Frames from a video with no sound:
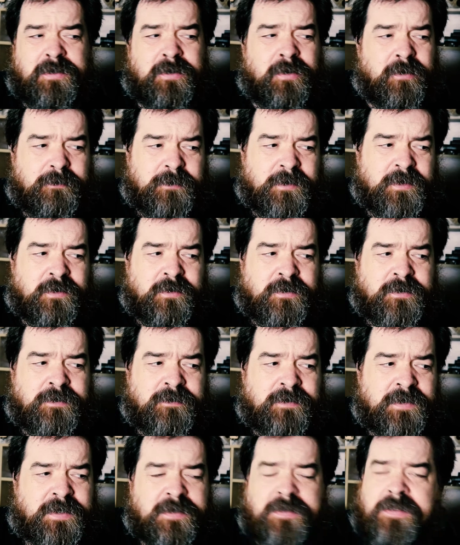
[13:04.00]
not because
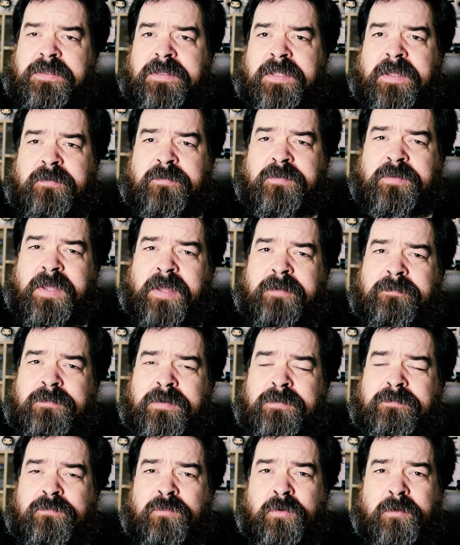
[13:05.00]
of anything they've done,
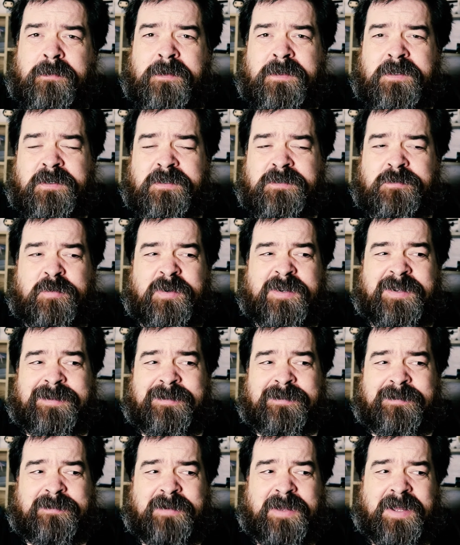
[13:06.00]
but more because,
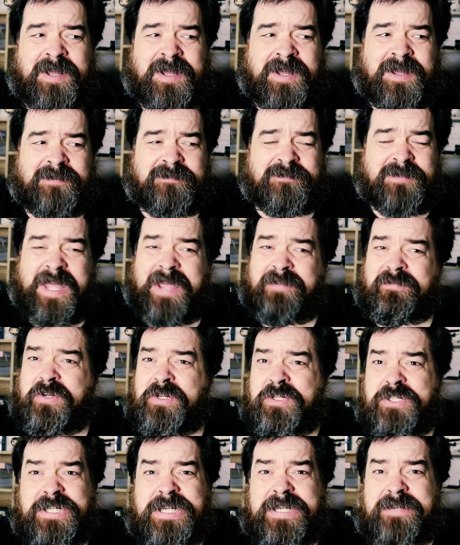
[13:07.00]
they haven't
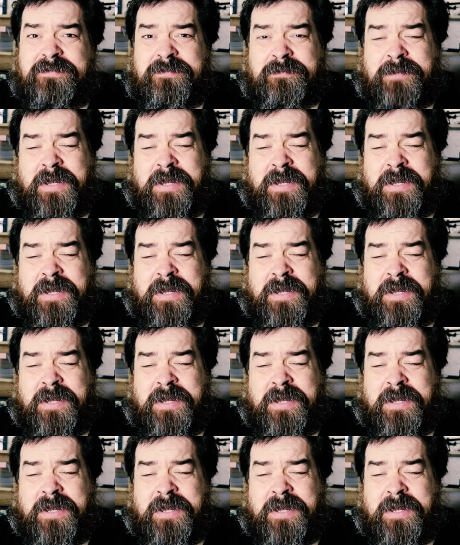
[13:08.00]
achieved